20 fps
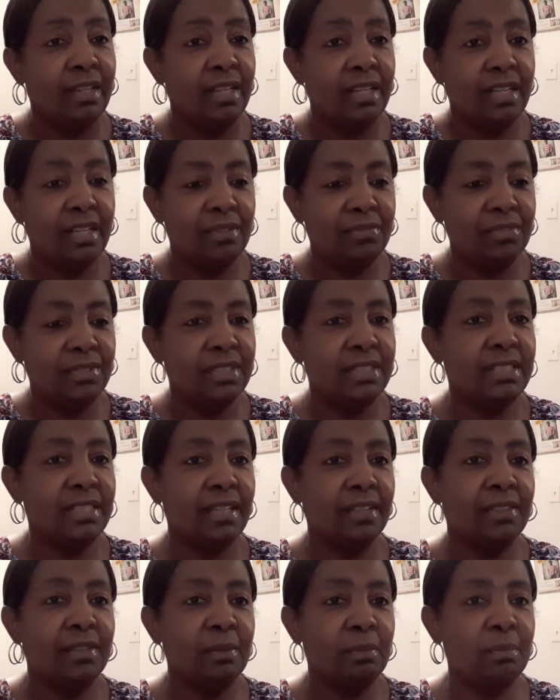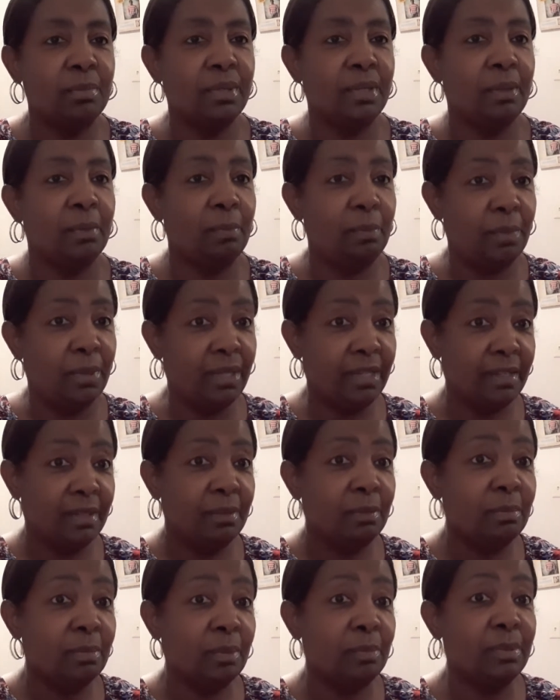If it's nothing but picking
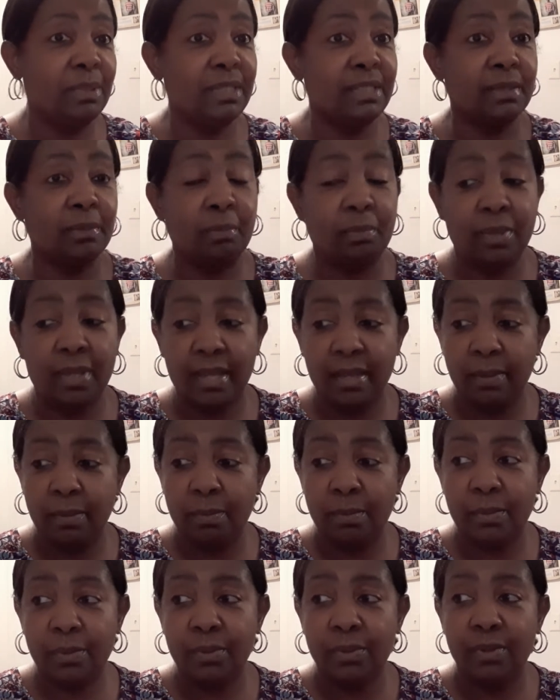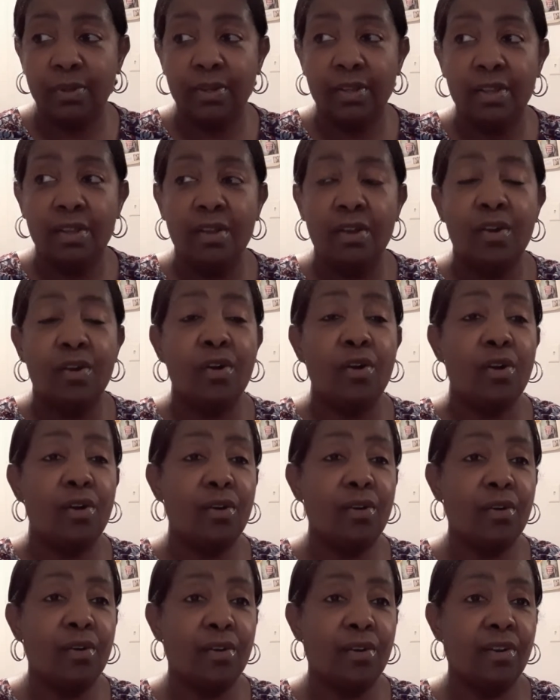up a piece of paper
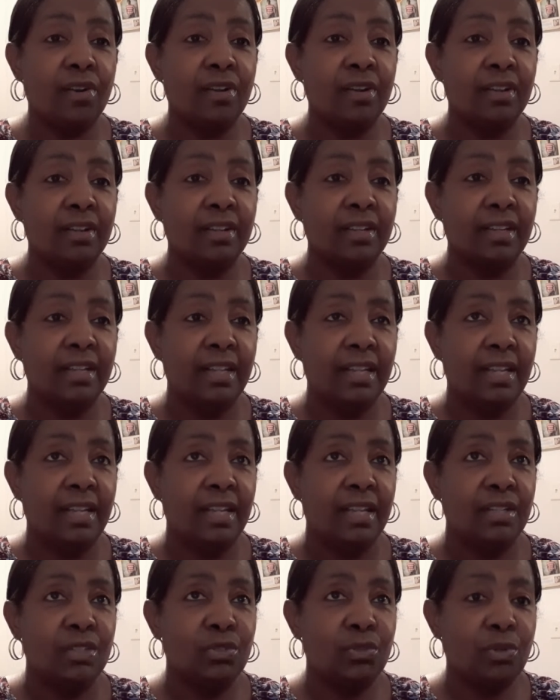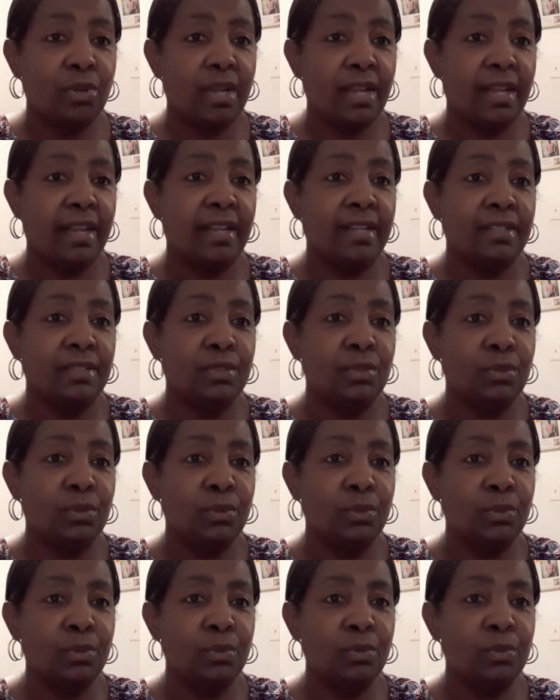or trying
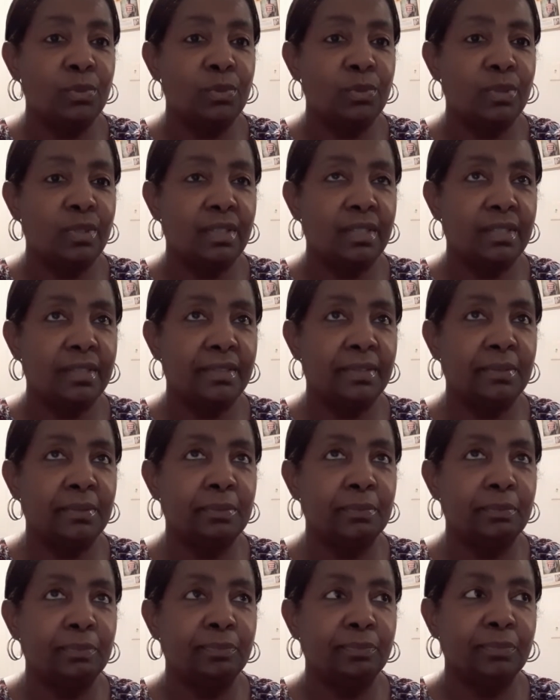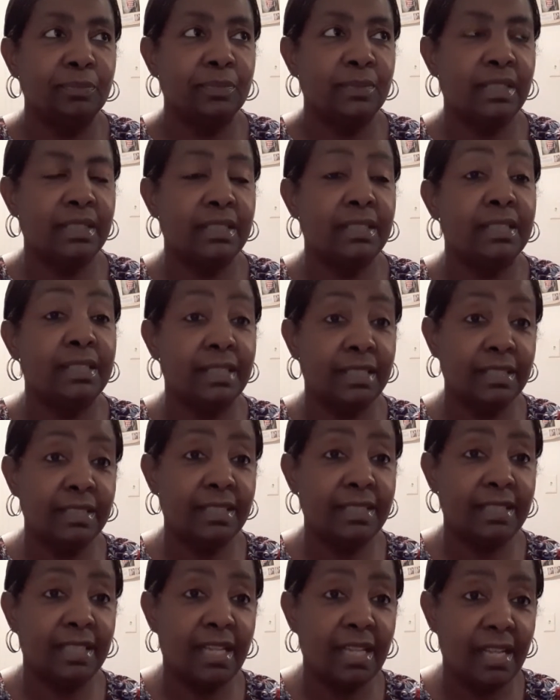to just
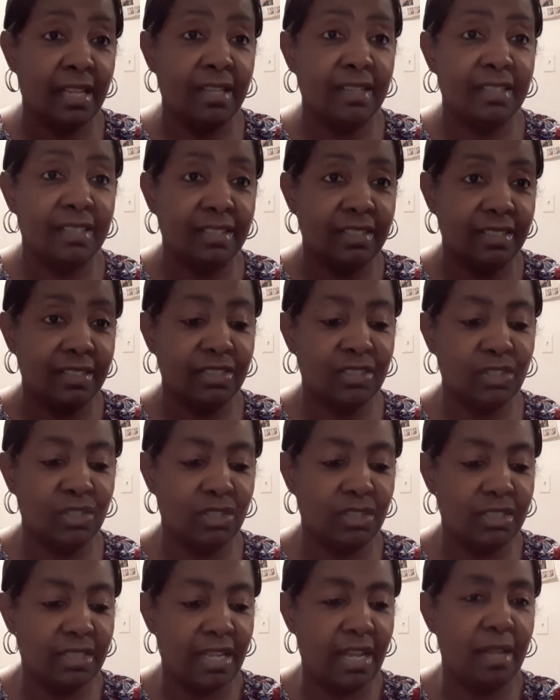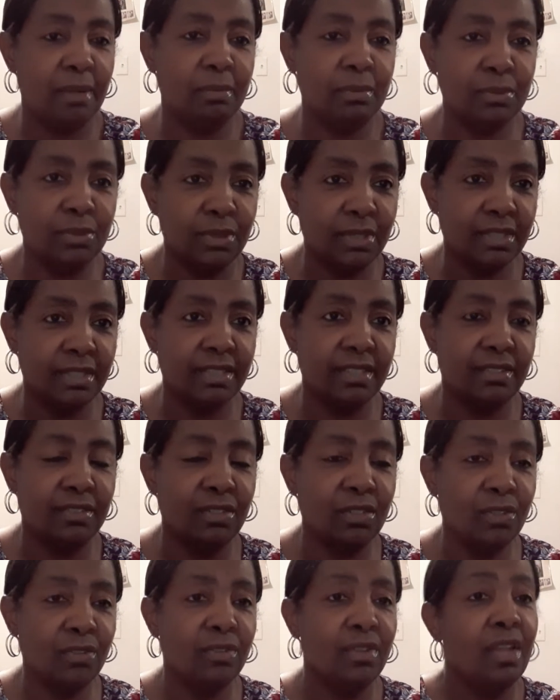dust the tables and
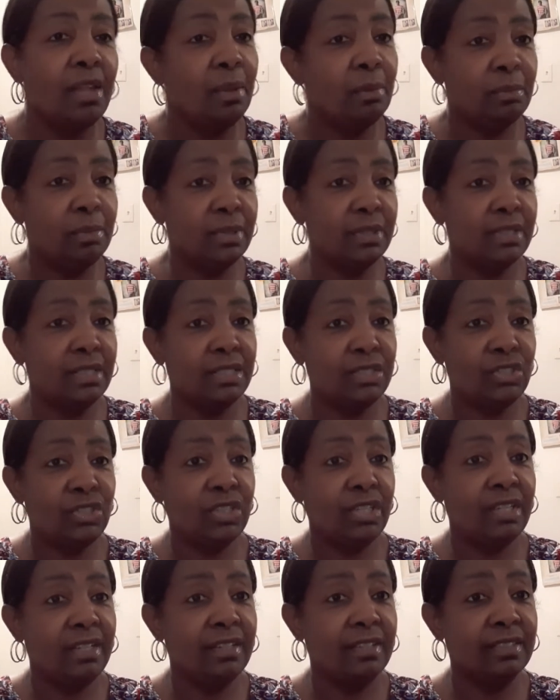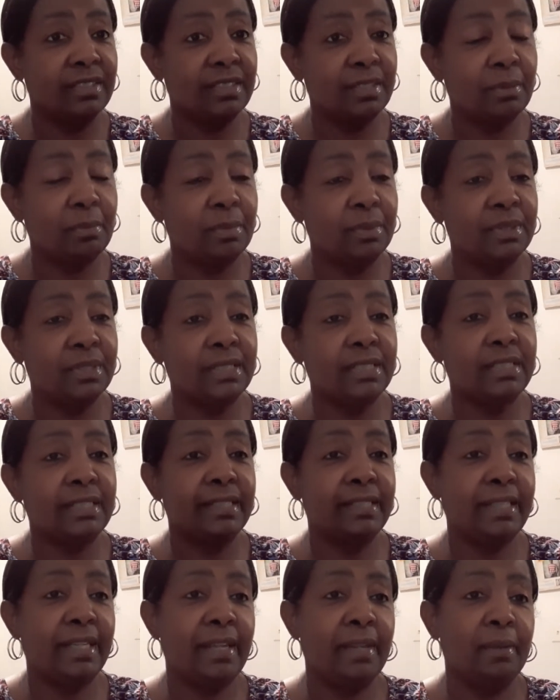stuff, put the chairs up under the
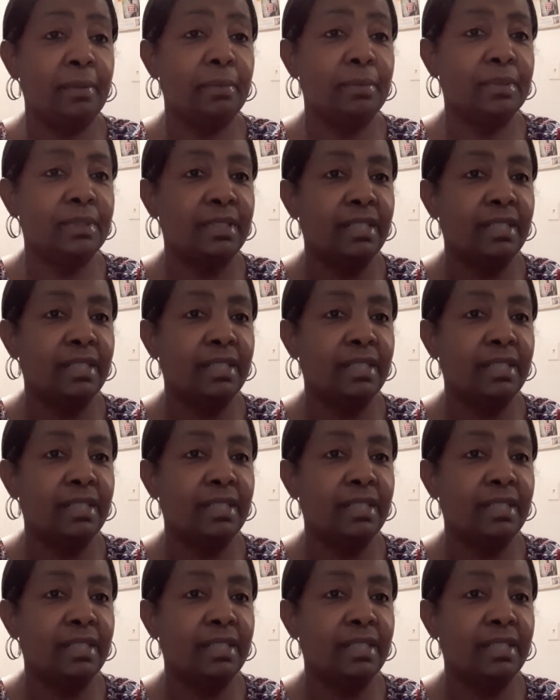table,